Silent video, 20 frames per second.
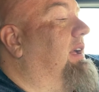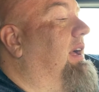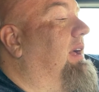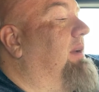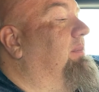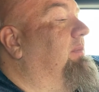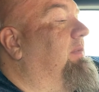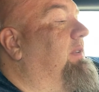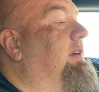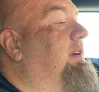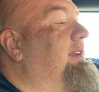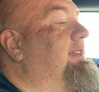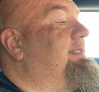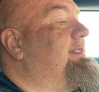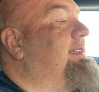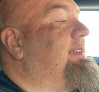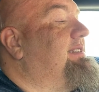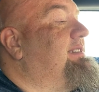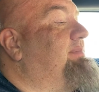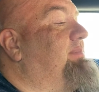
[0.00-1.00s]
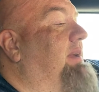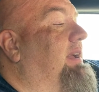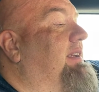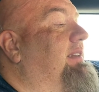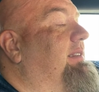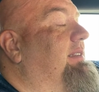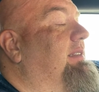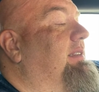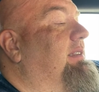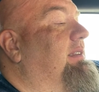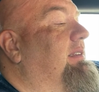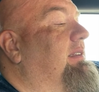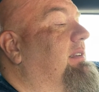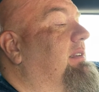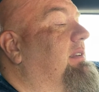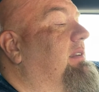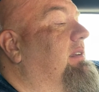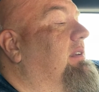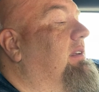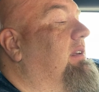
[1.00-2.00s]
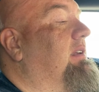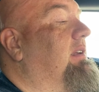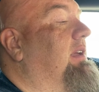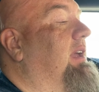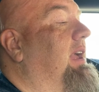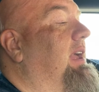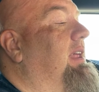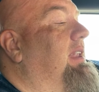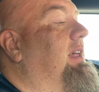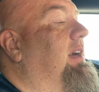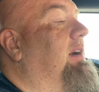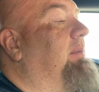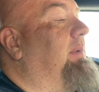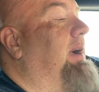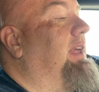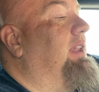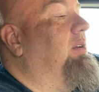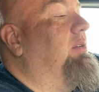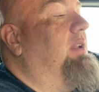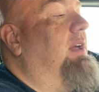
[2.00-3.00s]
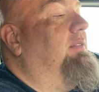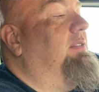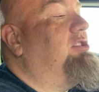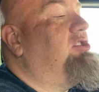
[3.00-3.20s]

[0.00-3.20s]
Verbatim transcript: I'm very suspect. And um, I don't have a